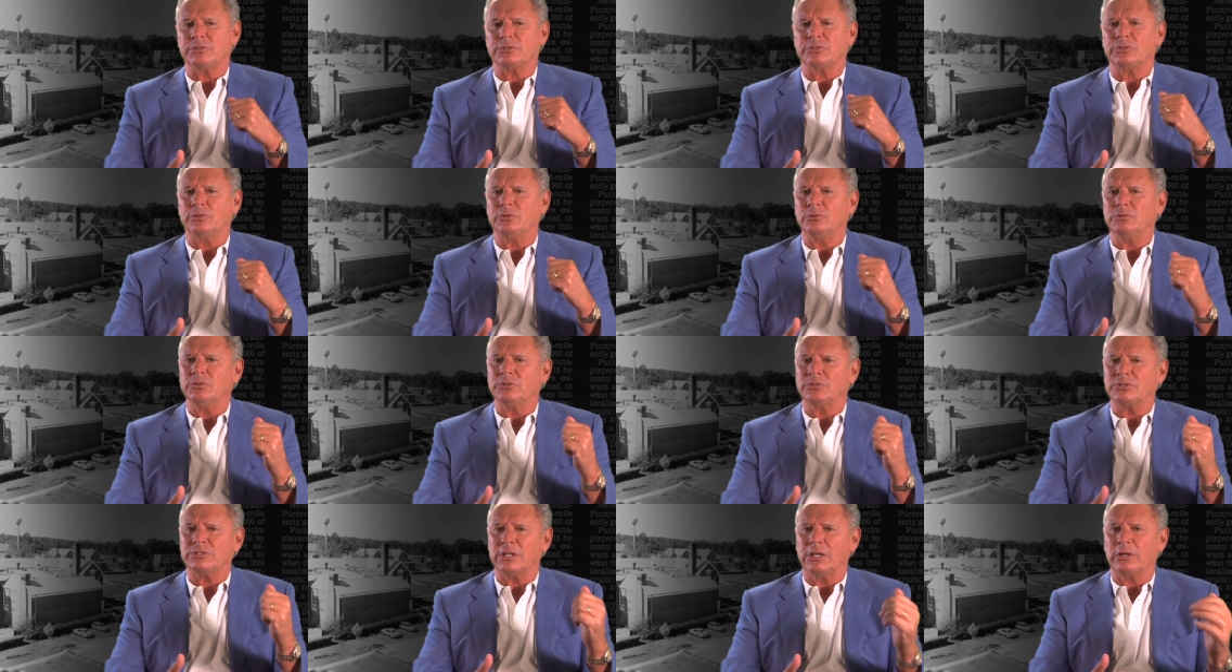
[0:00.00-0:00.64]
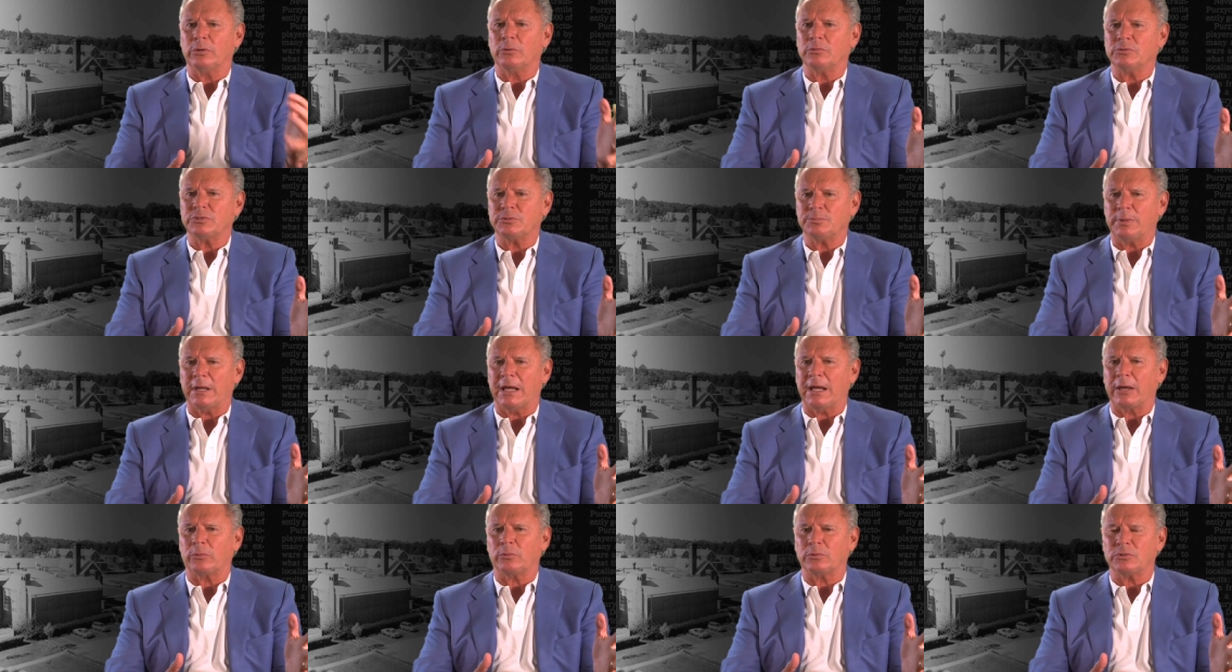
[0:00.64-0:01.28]
the student center was
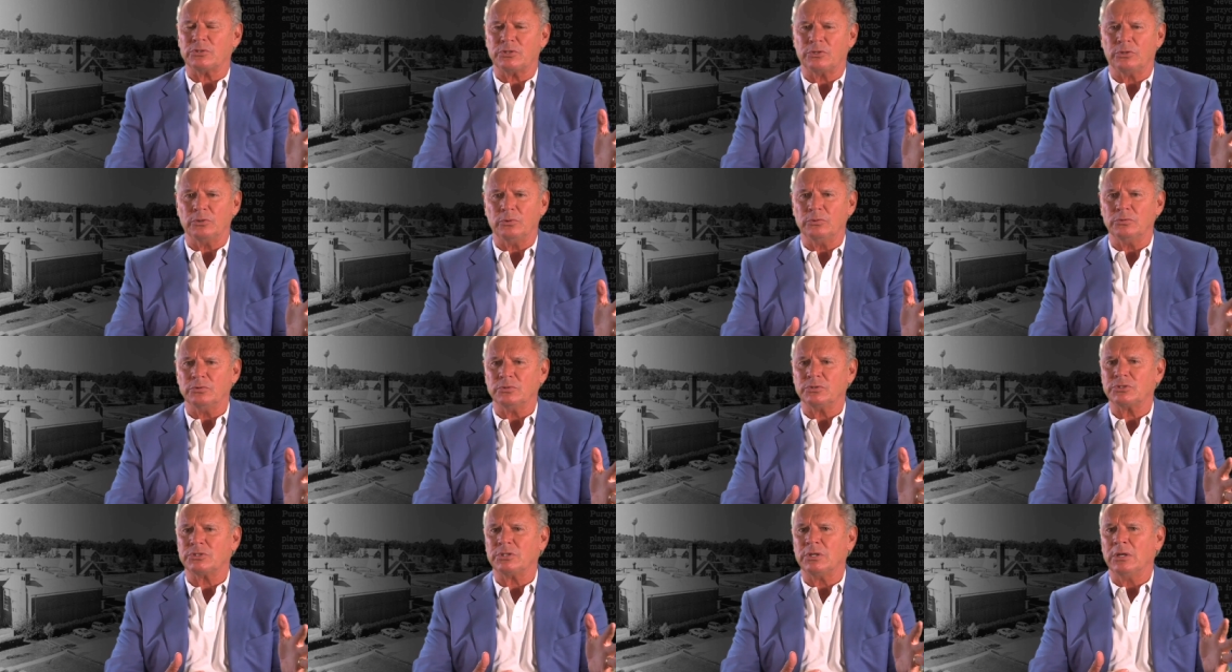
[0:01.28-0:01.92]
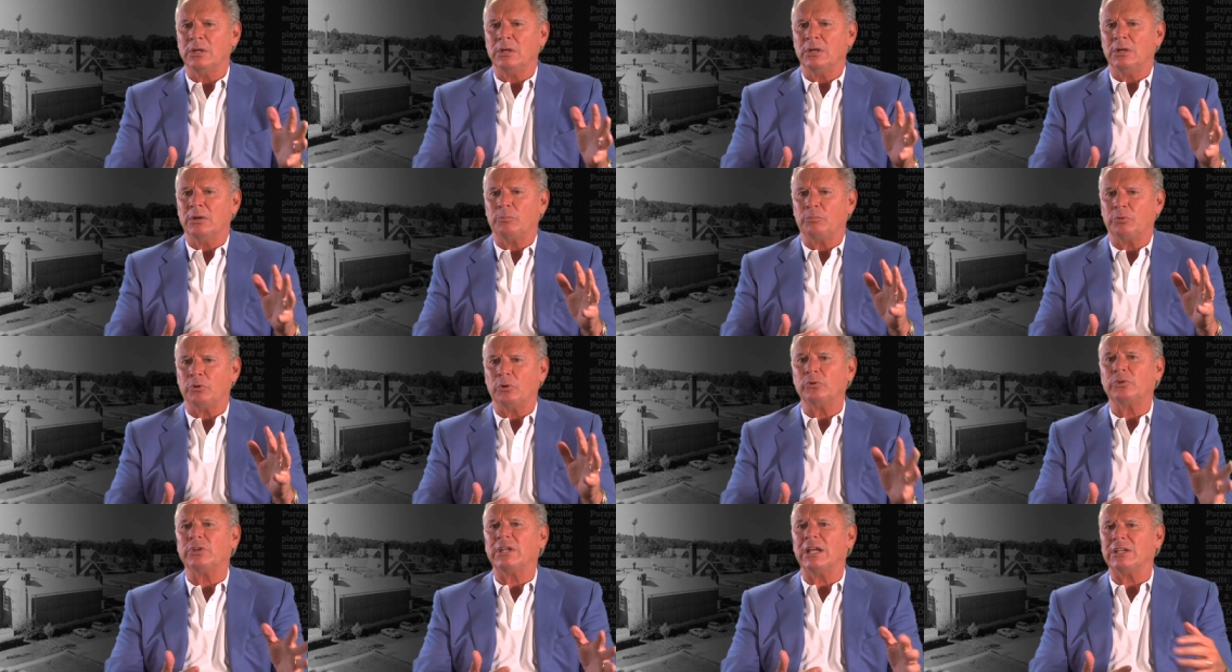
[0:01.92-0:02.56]
packed with students
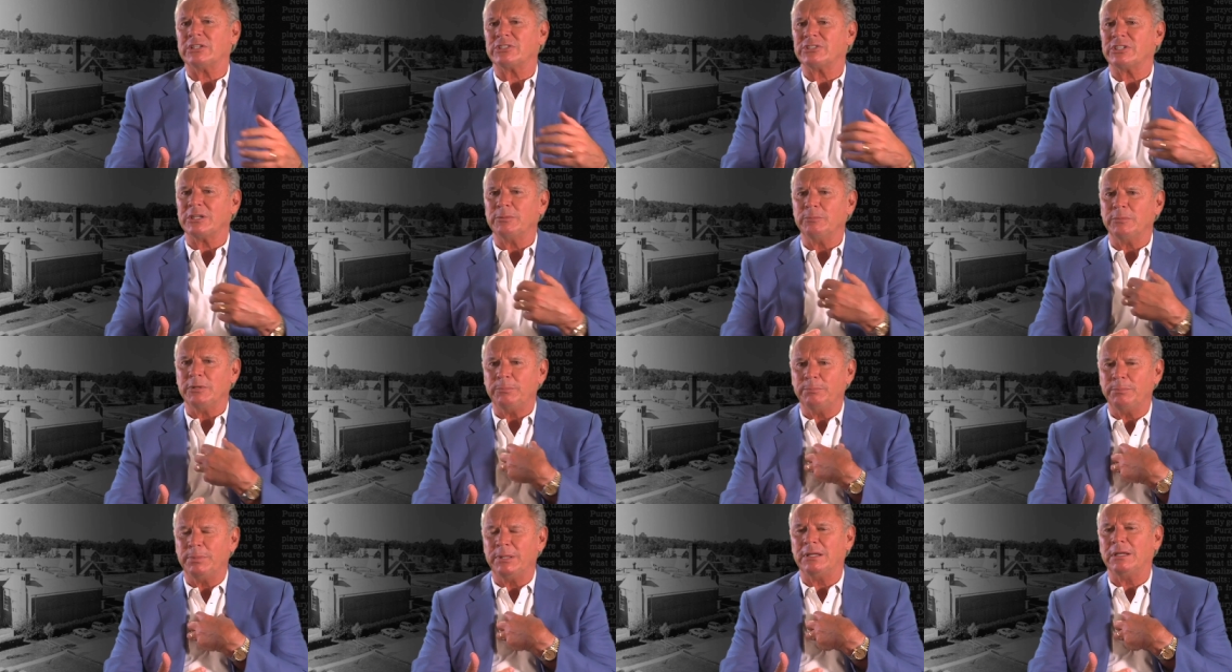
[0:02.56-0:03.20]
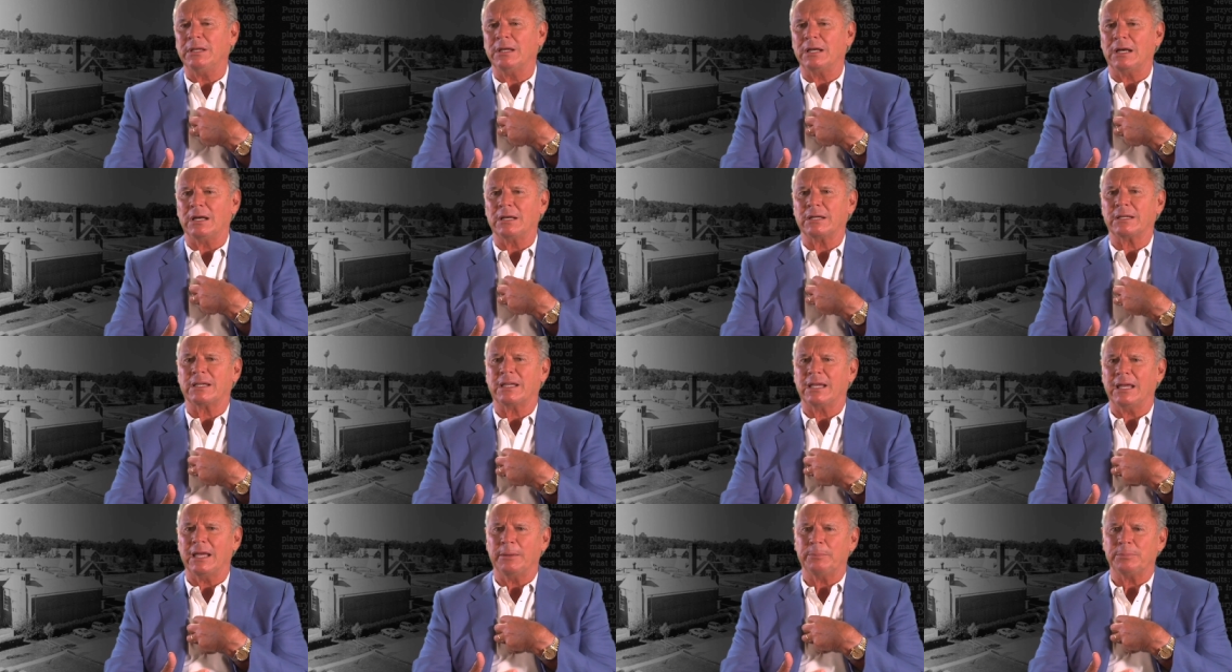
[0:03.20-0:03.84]
protesting me being on
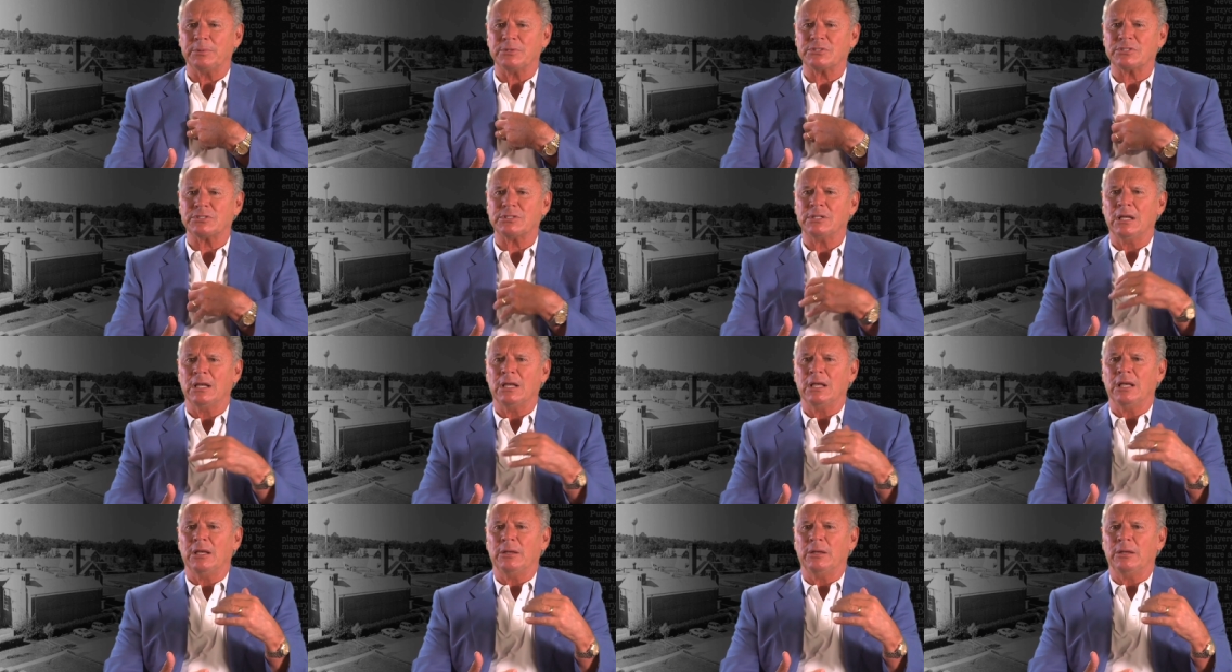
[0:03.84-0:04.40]
campus,